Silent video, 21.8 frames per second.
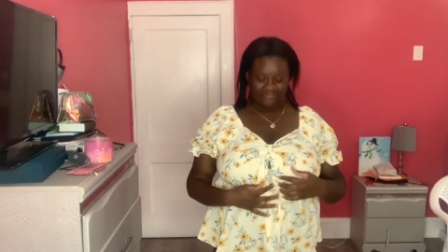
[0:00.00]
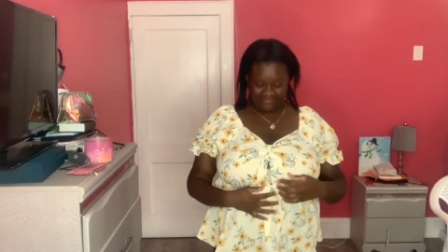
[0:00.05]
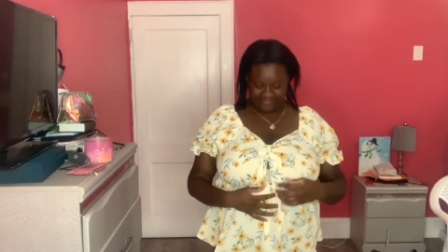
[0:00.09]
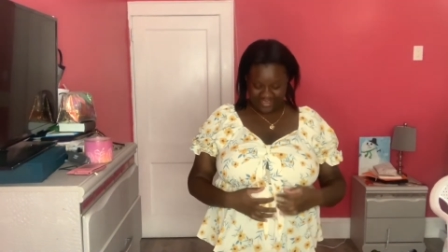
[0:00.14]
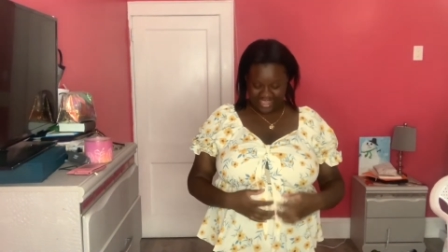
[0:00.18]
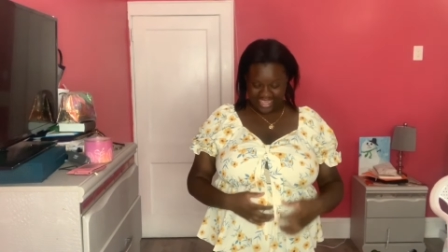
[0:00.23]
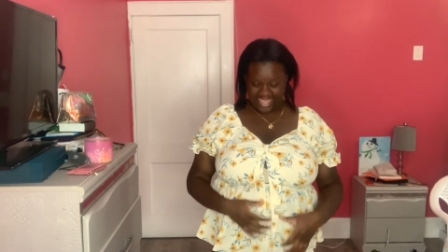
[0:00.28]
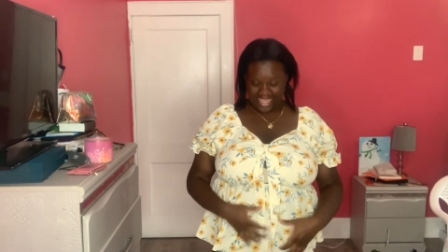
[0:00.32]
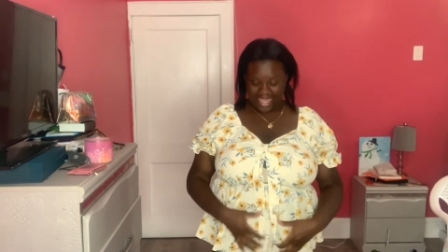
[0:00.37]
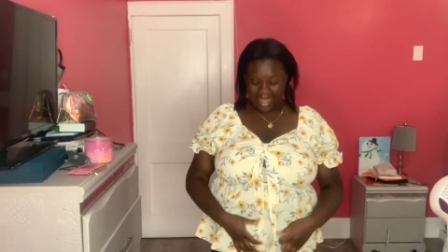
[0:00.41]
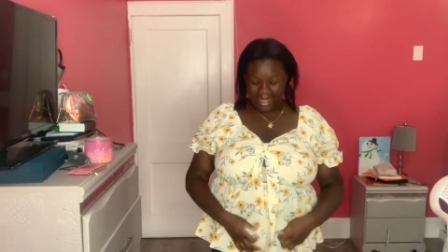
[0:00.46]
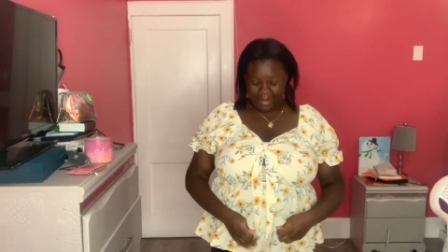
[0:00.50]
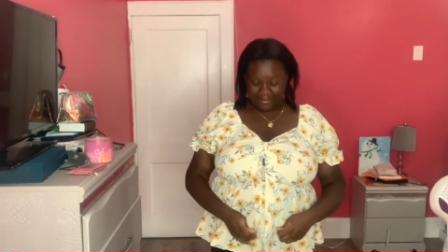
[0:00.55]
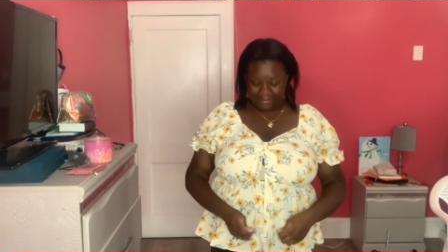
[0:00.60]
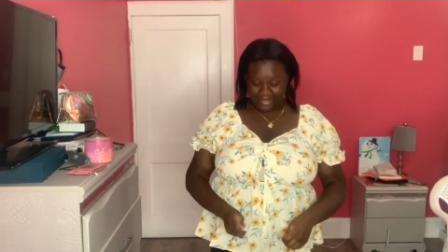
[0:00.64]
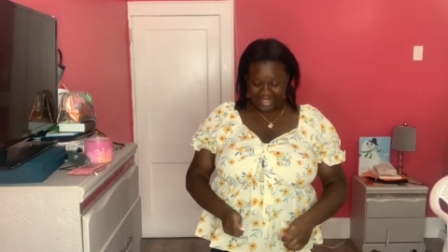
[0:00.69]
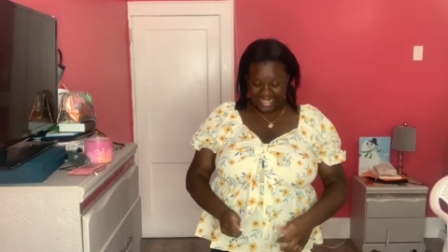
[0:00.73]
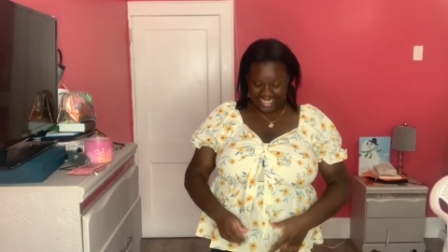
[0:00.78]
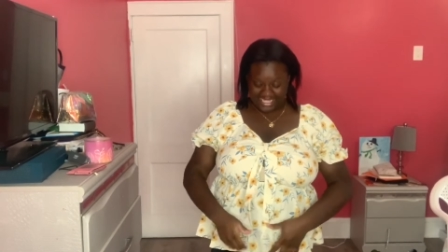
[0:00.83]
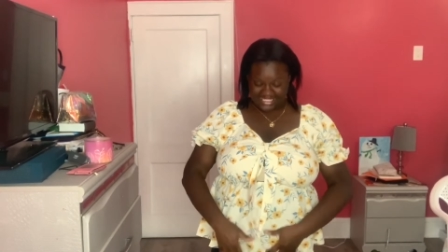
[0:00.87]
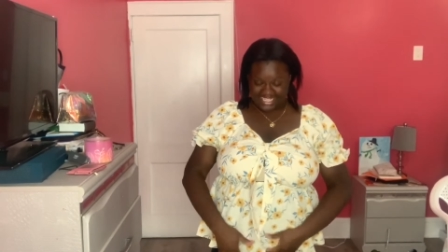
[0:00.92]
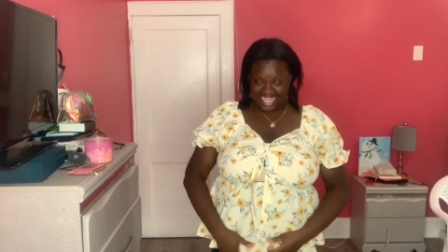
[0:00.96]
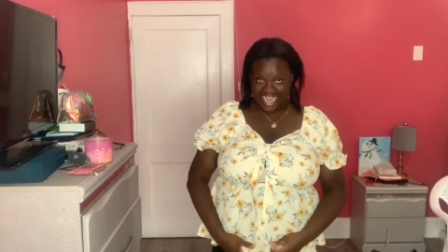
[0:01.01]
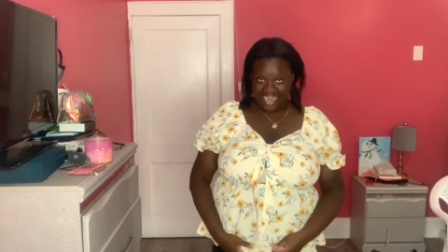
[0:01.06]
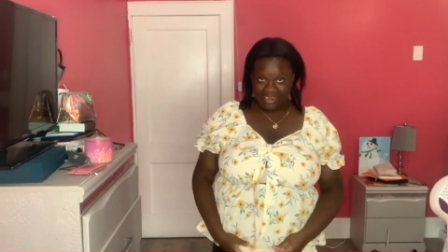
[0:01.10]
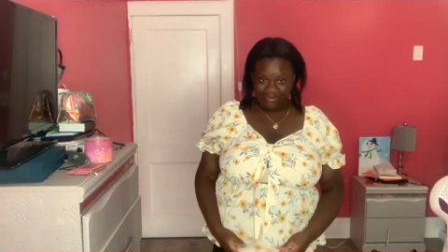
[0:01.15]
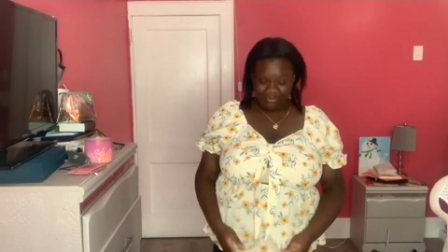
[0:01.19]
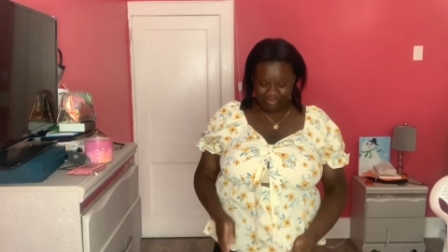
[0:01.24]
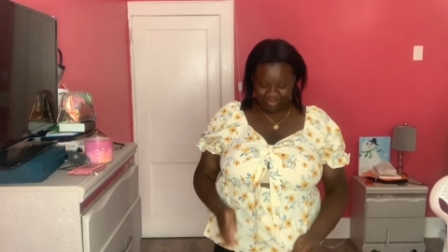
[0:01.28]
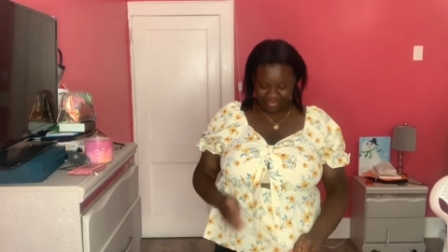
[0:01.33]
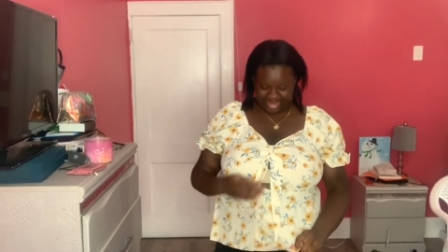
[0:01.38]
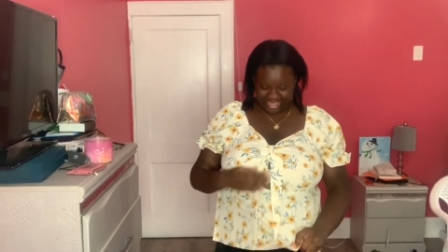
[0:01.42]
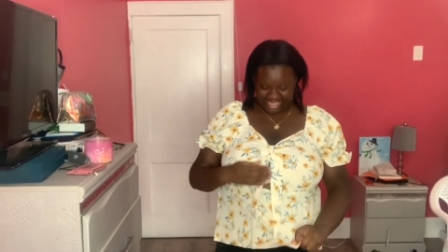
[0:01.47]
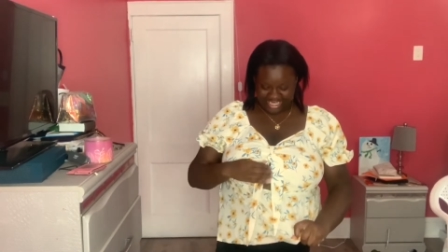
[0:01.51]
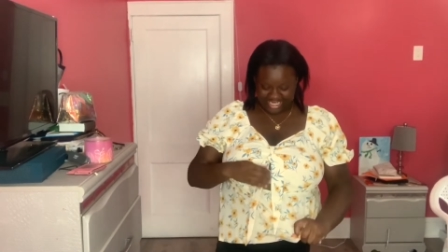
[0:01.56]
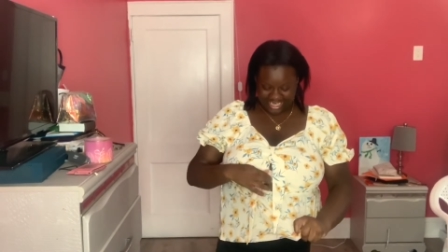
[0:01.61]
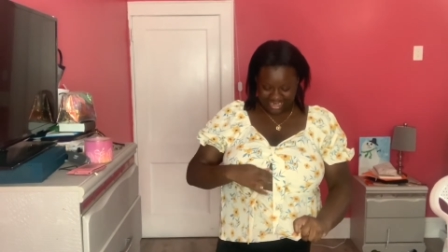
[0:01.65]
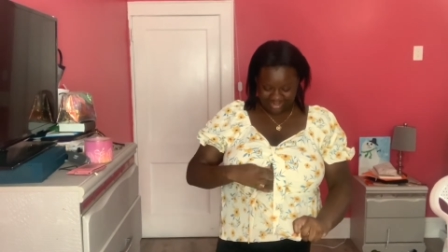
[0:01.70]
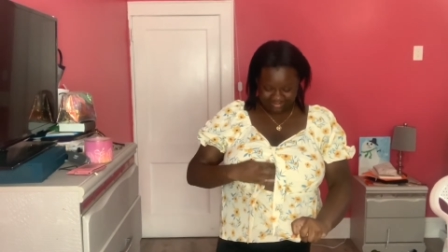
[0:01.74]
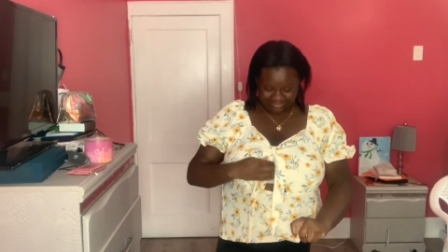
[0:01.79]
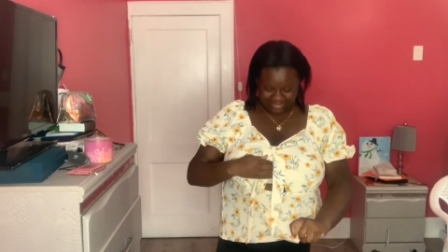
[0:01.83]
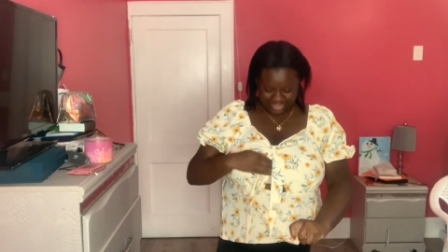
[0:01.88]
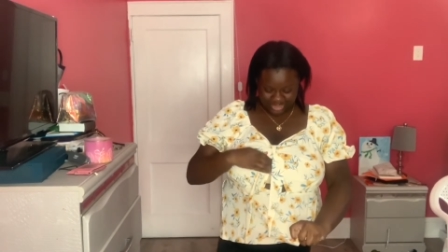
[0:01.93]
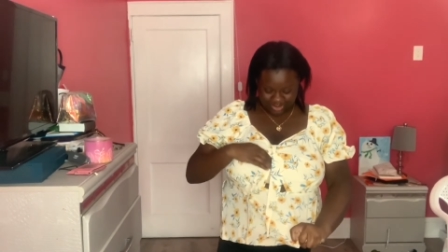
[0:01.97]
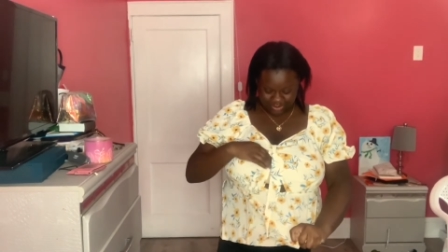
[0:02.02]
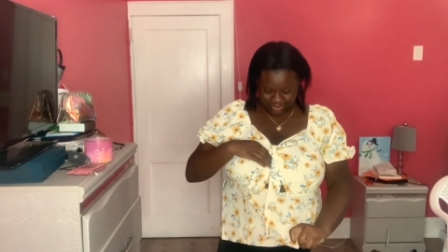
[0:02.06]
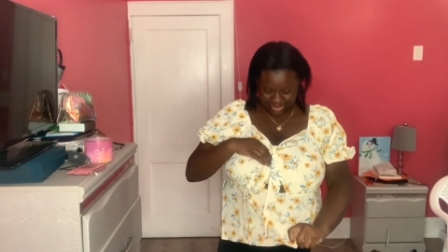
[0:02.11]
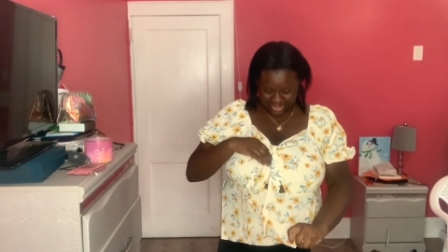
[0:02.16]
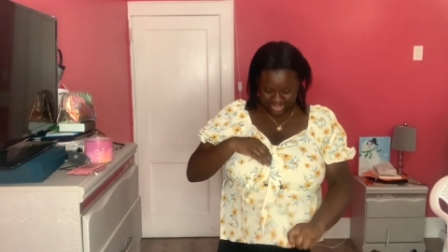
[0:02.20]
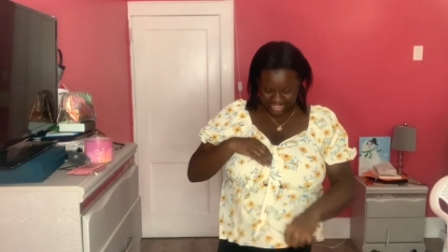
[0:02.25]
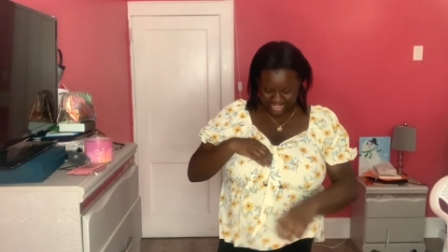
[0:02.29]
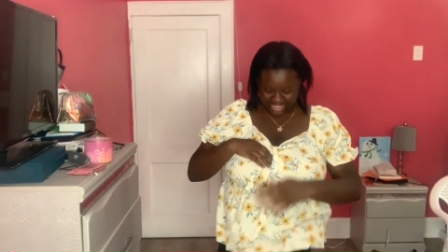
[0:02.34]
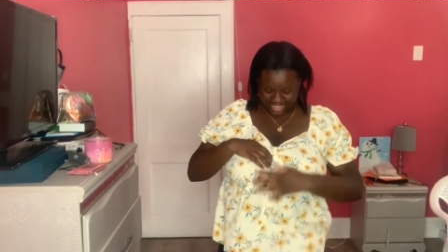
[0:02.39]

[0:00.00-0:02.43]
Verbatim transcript: fit because I really love this one.